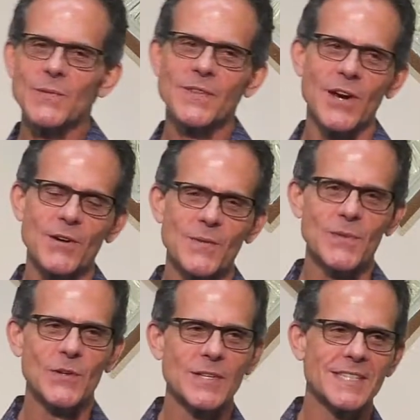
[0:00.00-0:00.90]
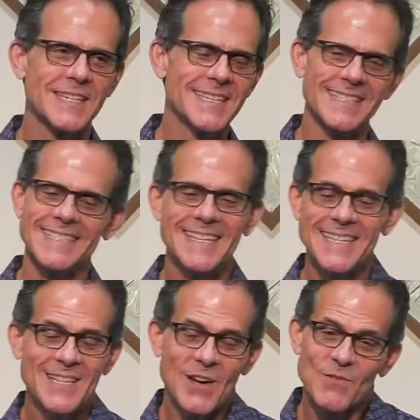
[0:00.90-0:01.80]
with our community, and
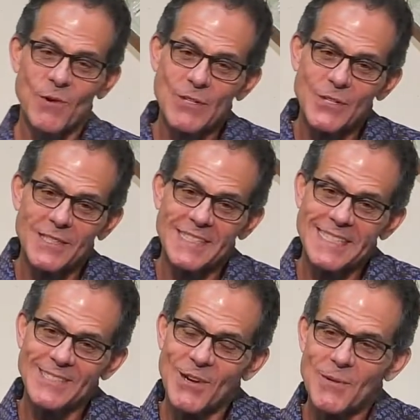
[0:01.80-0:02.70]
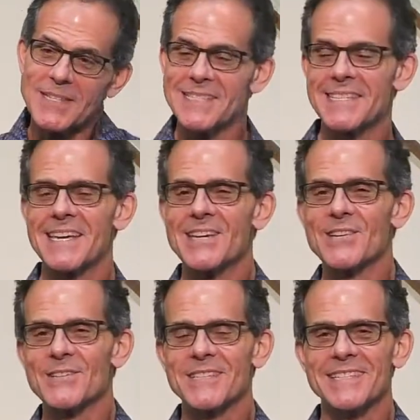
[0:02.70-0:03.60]
unfortunately, no one is
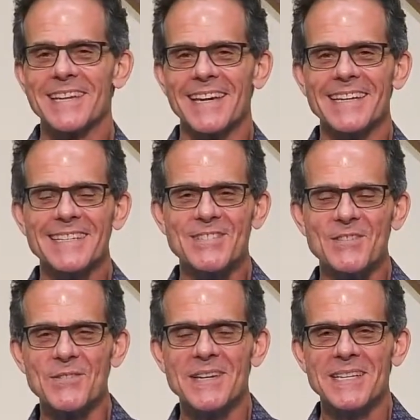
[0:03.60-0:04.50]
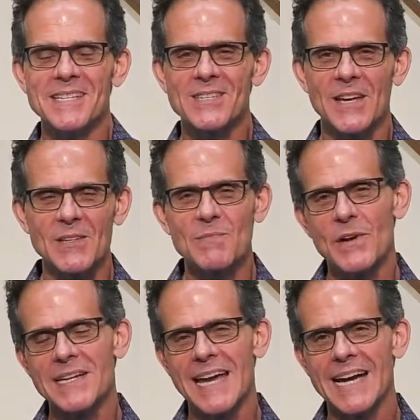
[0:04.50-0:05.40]
here today to
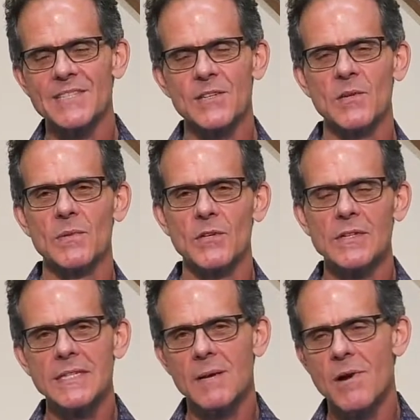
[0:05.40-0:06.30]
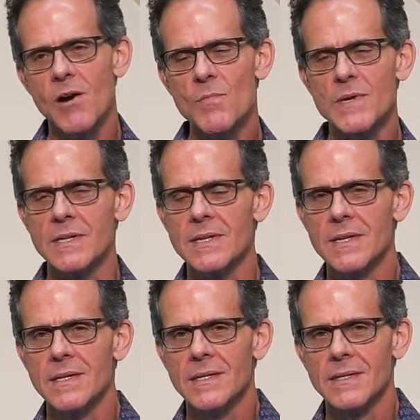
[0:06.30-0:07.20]
celebrate as a community. I'm hoping
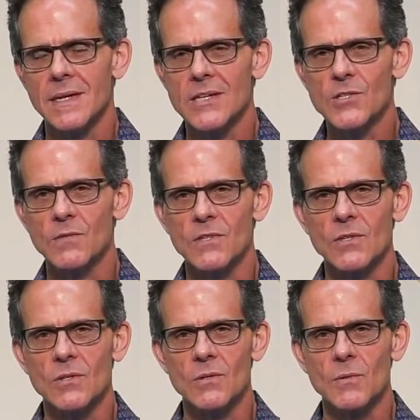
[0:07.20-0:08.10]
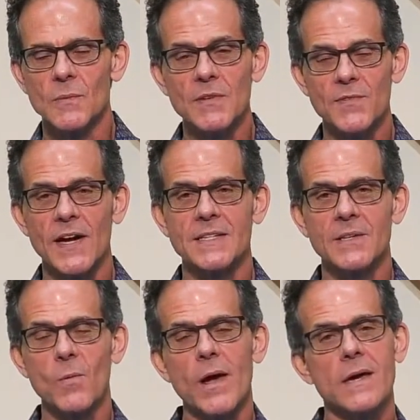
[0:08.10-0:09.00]
that each of you will be
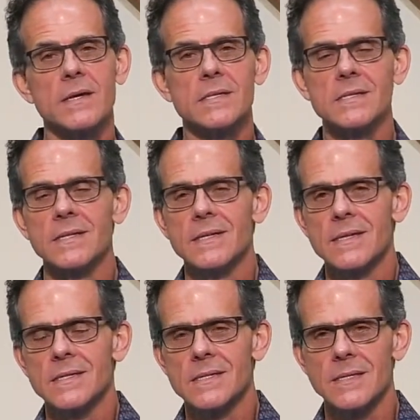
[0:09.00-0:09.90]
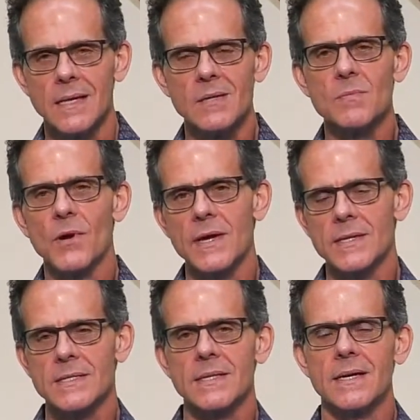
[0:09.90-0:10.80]
finding ways to
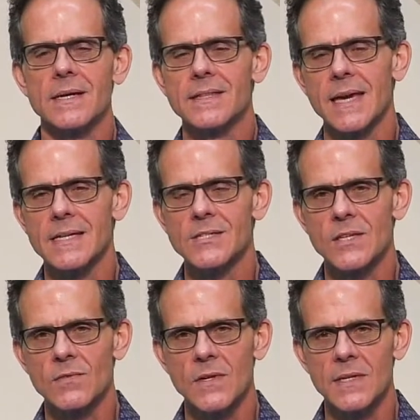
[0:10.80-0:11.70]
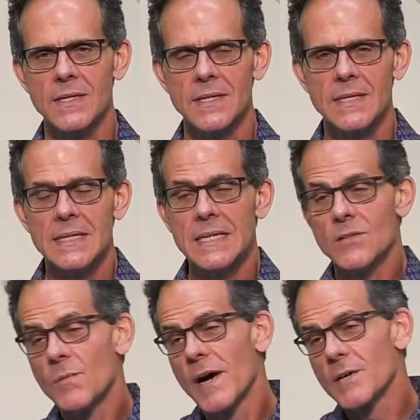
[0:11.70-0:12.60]
celebrate Thanksgiving,
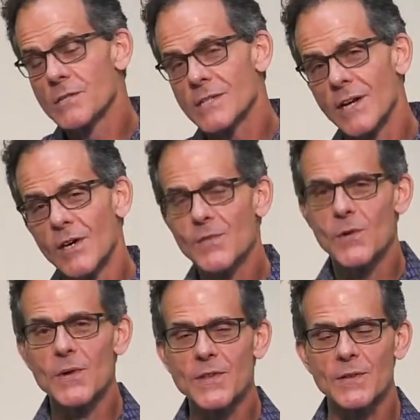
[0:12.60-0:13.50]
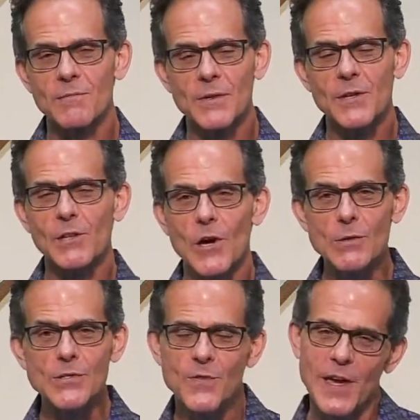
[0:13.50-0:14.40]
either by yourself or with
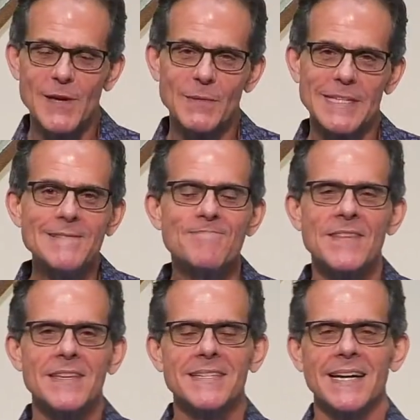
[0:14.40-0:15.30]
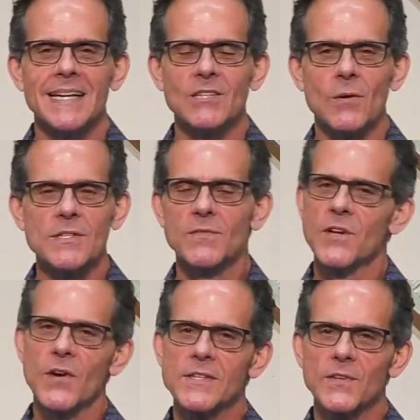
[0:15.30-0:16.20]
close family. I know it's a
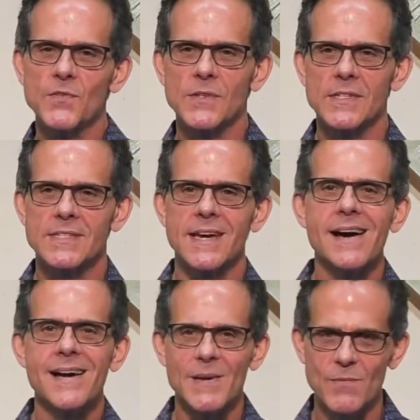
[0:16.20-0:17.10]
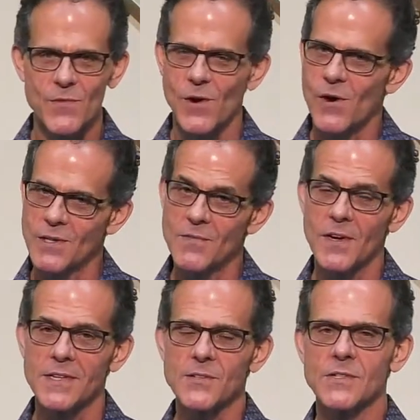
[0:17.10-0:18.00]
very different time for all of
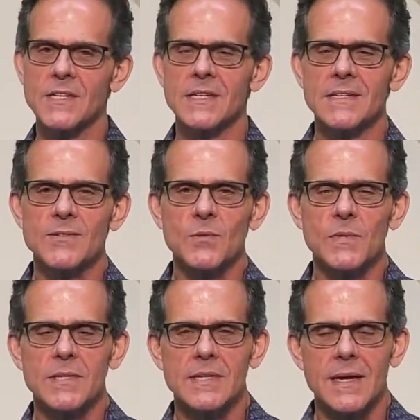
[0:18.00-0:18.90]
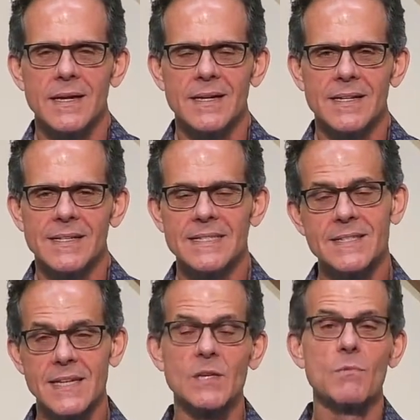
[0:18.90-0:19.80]
us to be
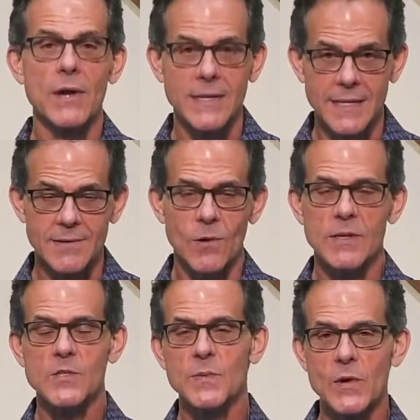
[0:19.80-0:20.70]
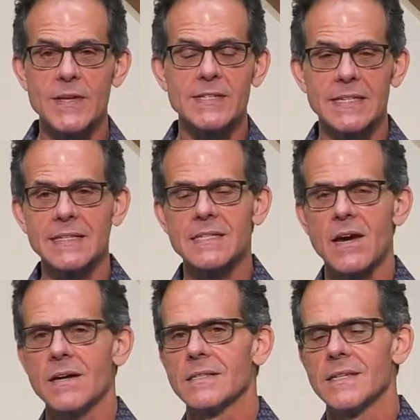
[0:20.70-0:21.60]
celebrating or experiencing these
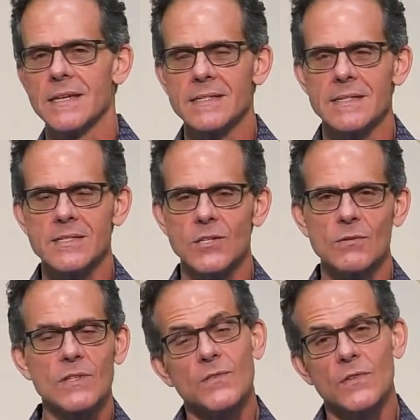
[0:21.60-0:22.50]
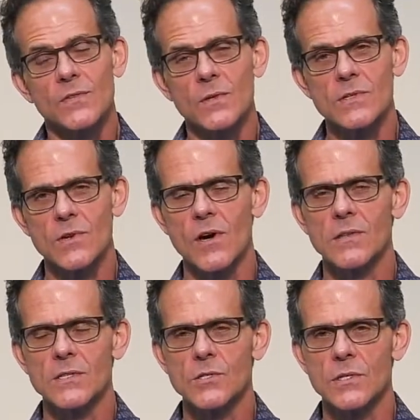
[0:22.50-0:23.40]
holidays. It's so different for us all
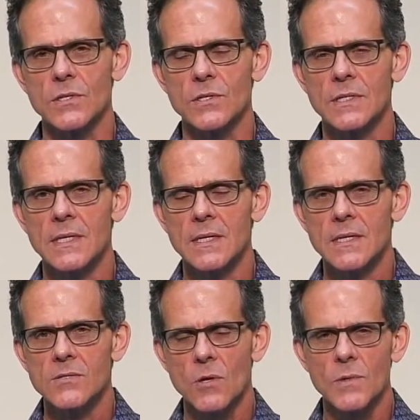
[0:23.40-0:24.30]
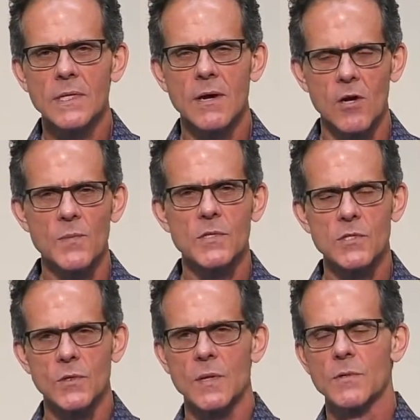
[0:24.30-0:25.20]
this year. So I really hope
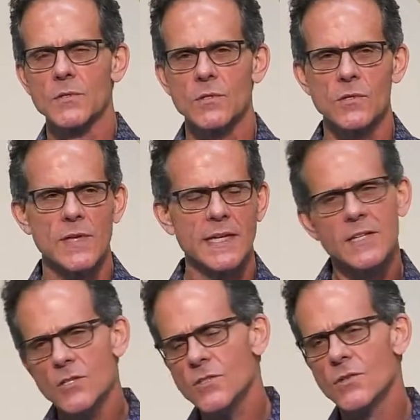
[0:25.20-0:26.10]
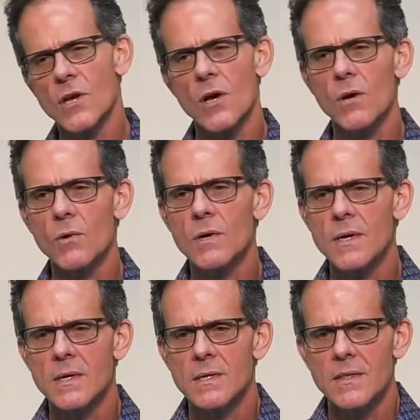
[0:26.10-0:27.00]
that you're able to do that. And just know
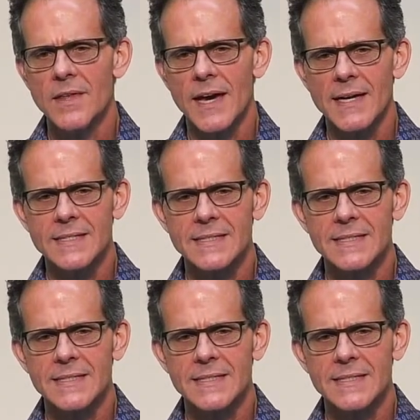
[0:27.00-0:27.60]
that